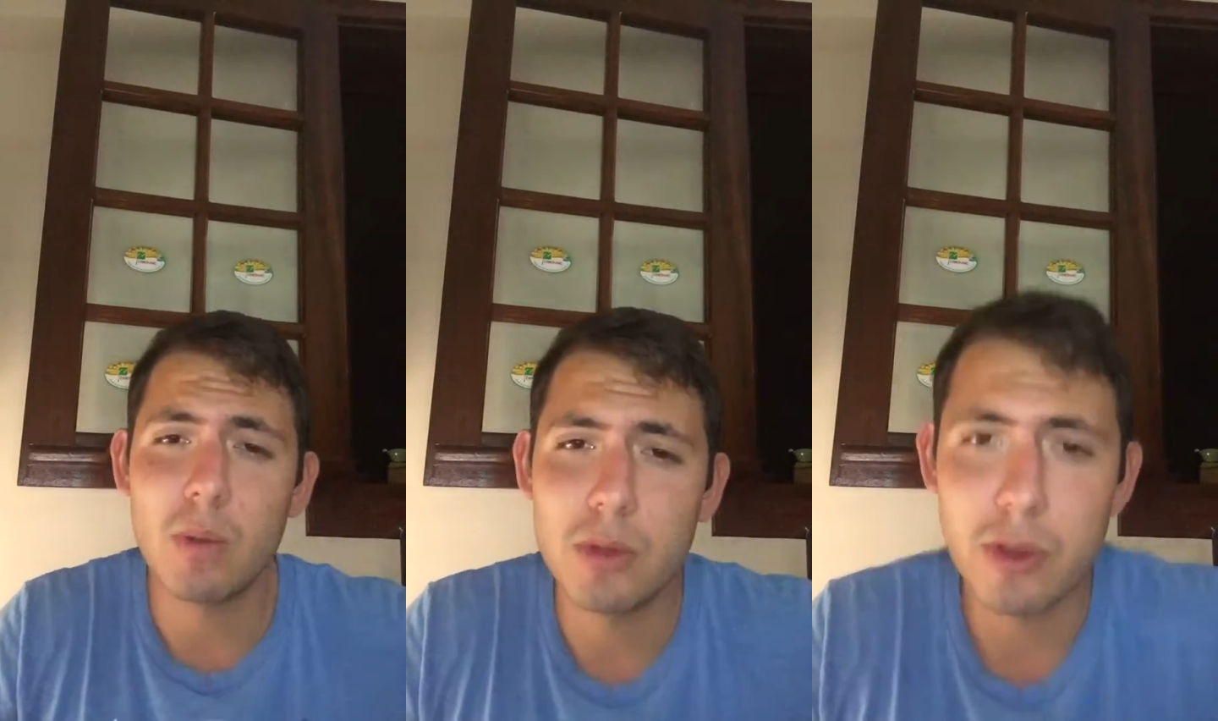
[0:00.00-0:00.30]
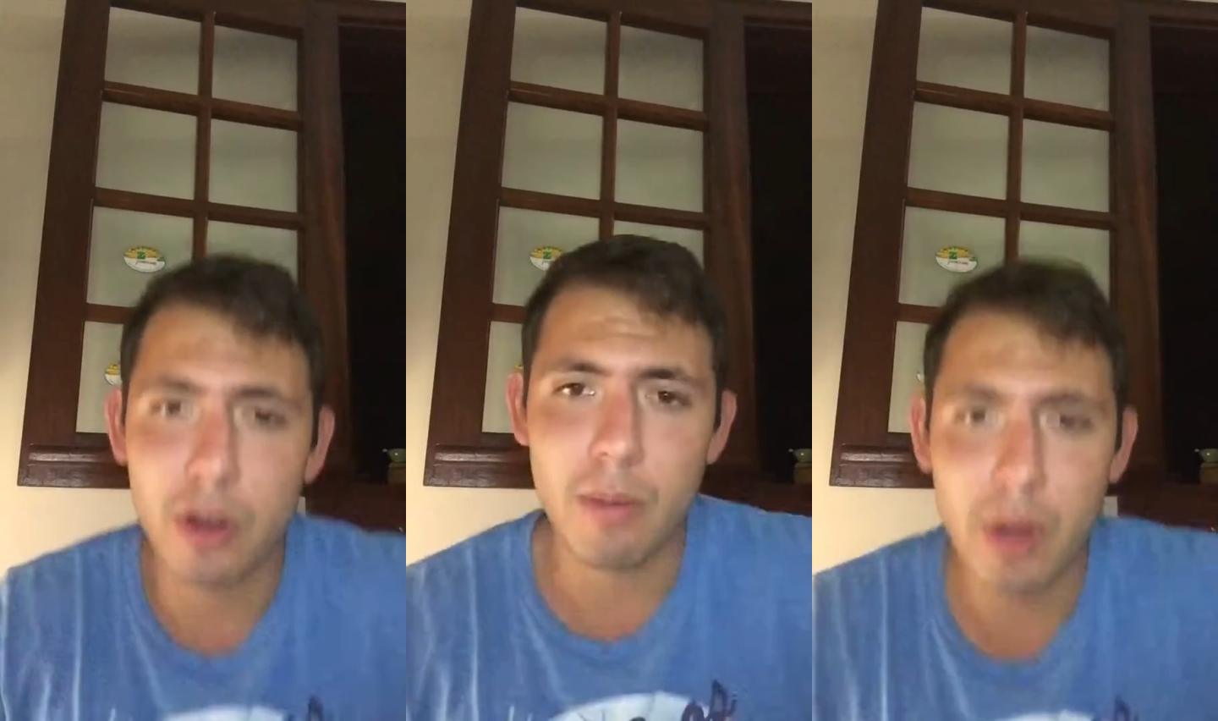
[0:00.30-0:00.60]
I will
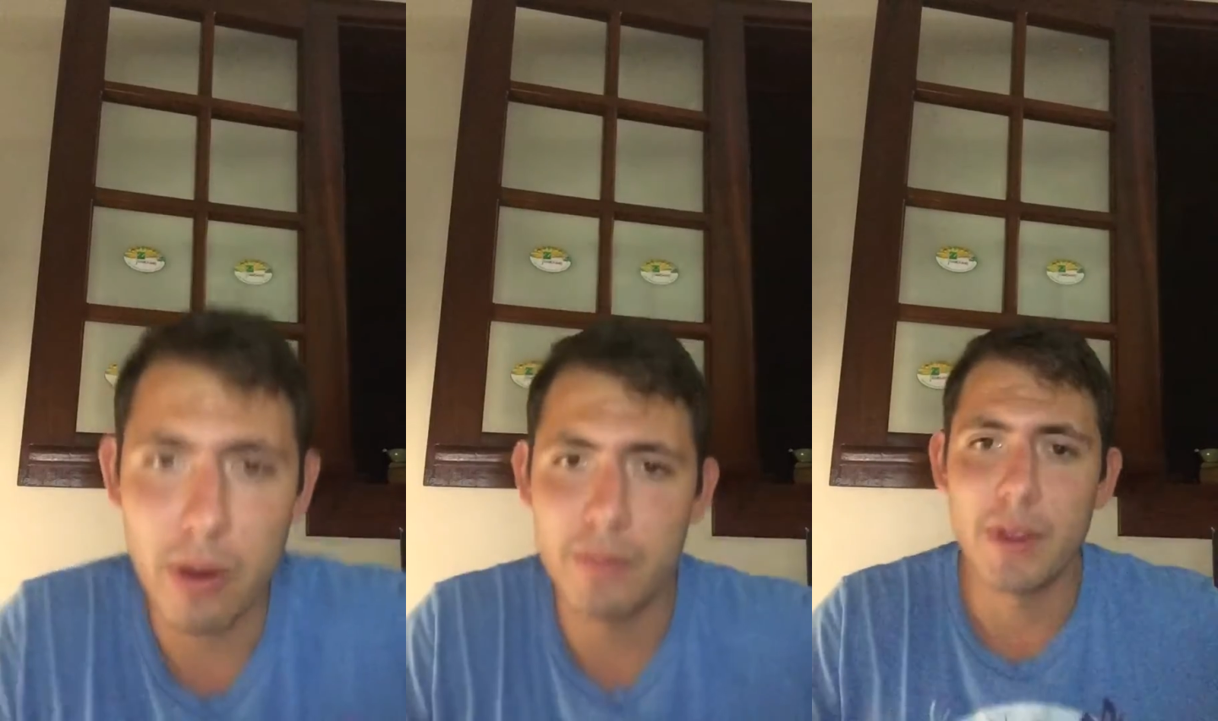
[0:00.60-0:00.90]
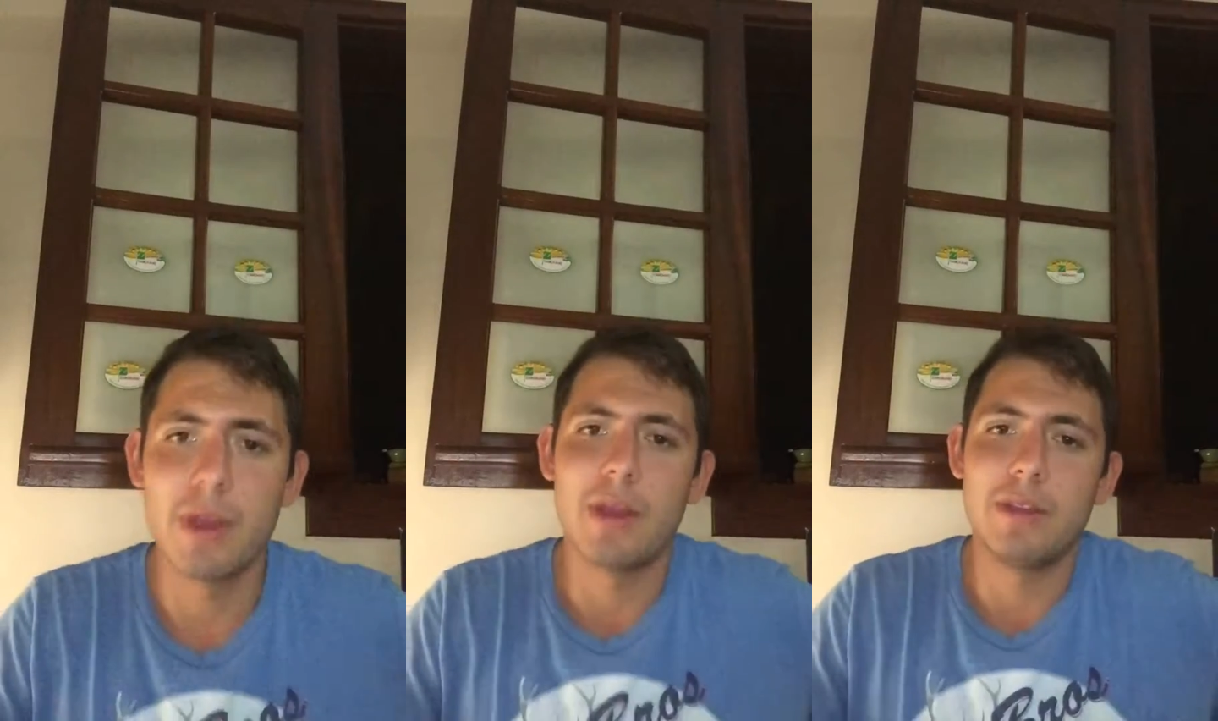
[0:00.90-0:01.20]
talk about
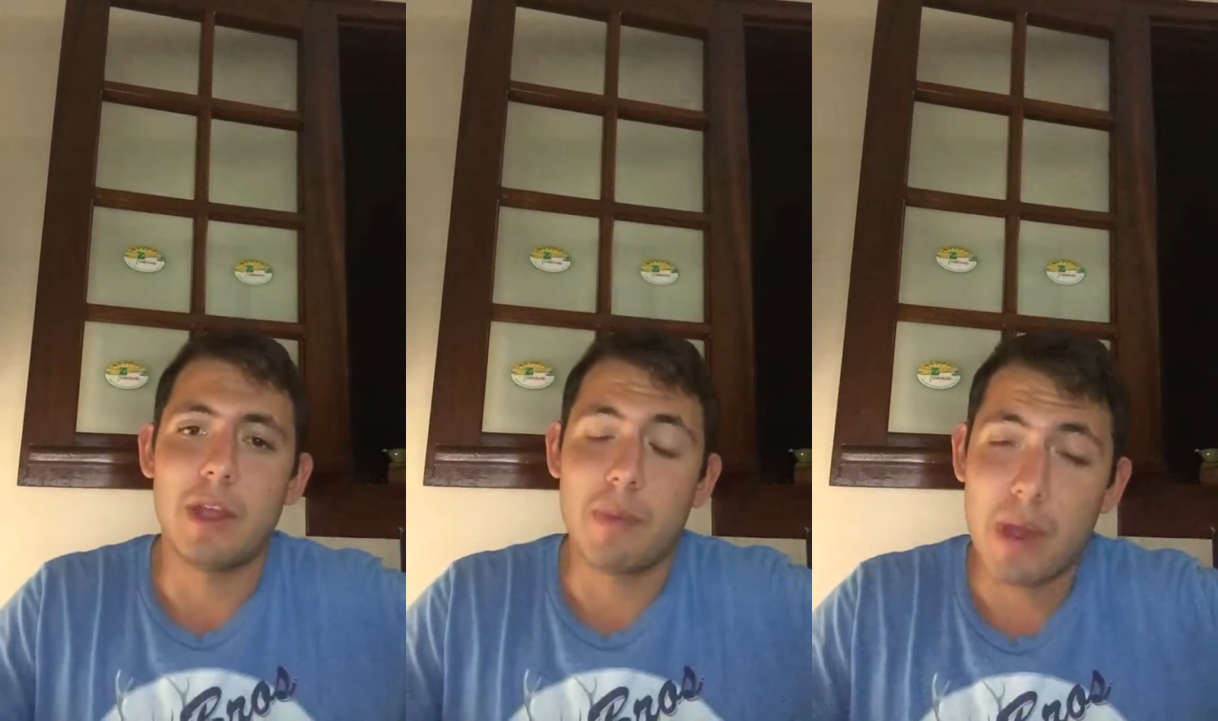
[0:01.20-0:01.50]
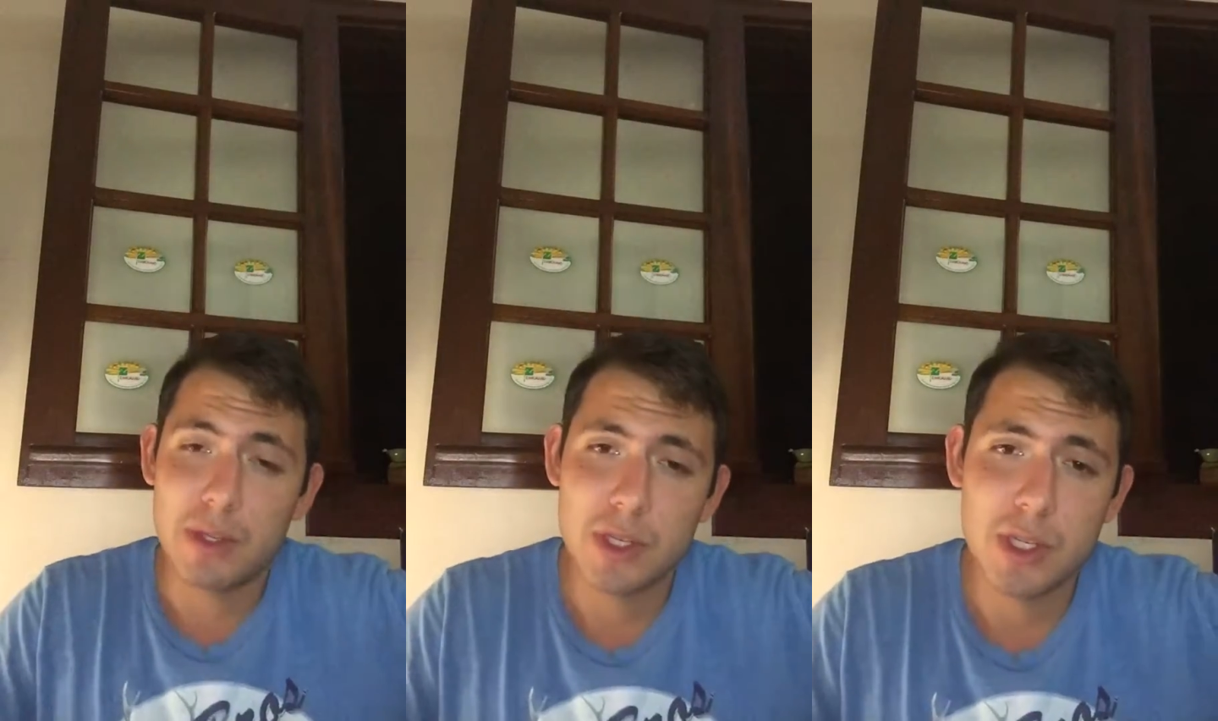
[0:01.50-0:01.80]
the
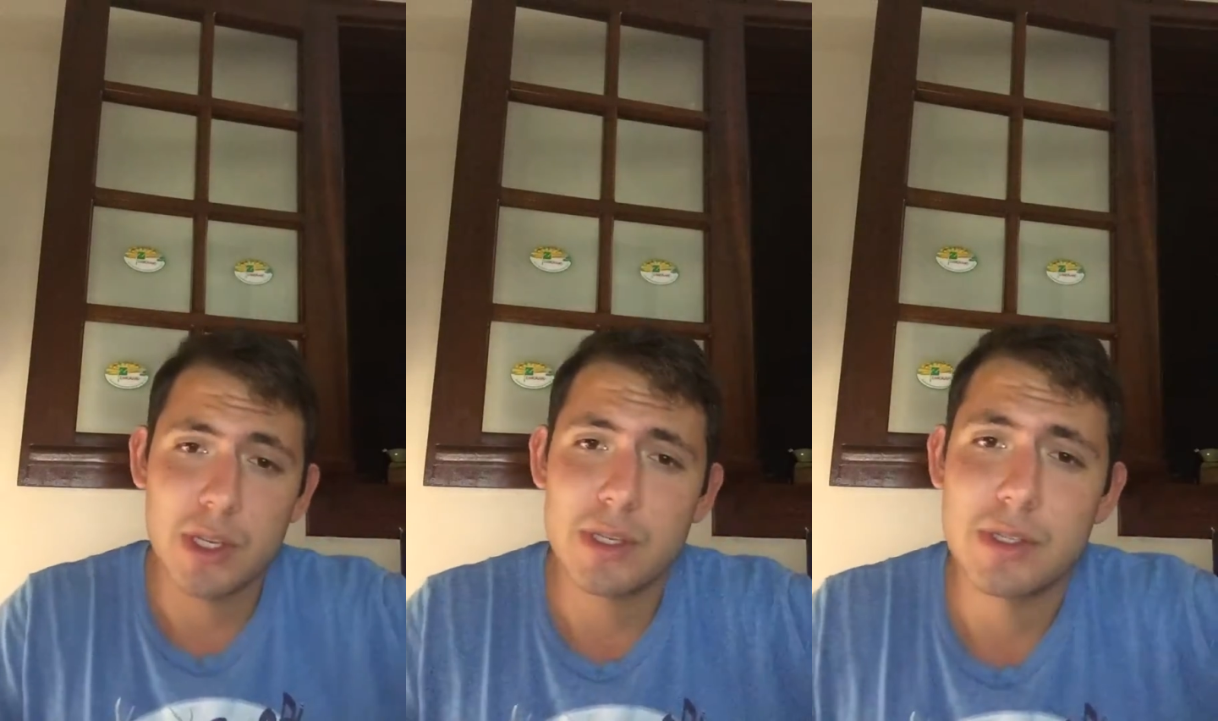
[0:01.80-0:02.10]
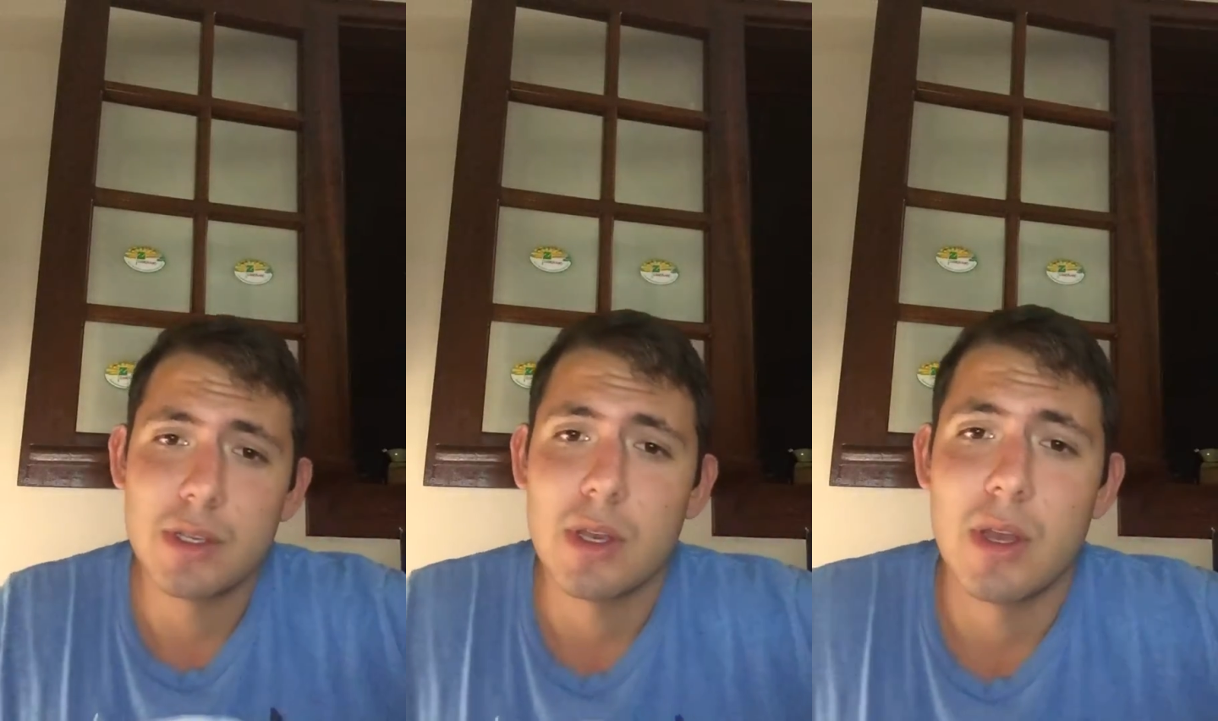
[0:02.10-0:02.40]
advantages,